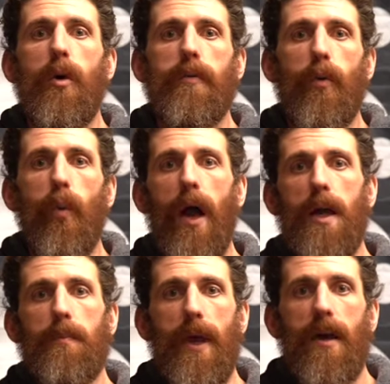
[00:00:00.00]
over why
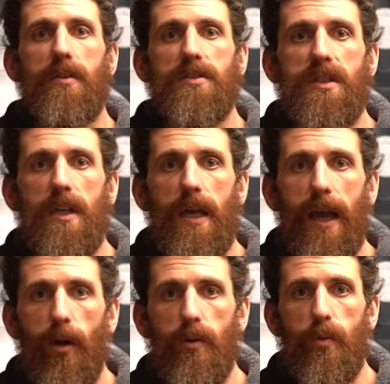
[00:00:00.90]
balancing
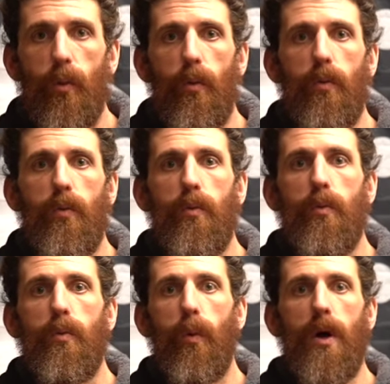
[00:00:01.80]
out
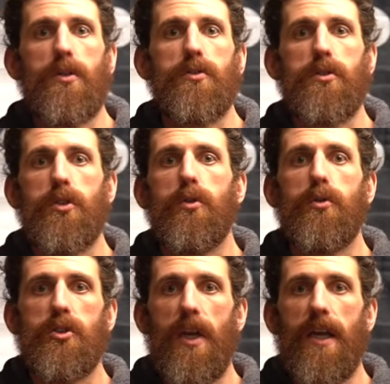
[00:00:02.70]
one's two
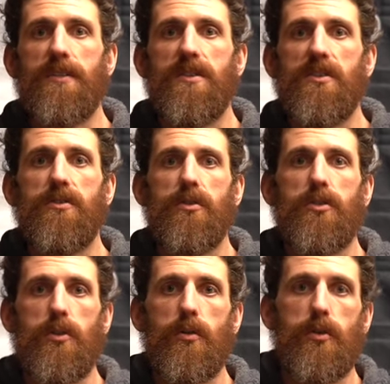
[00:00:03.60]
chains is the
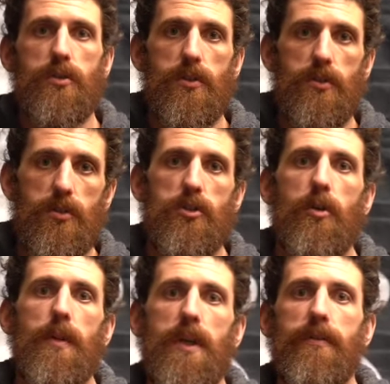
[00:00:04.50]
solution to so
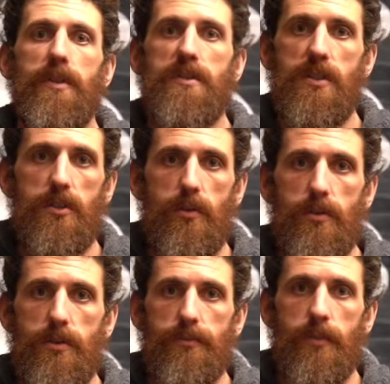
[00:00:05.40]
many of these issues.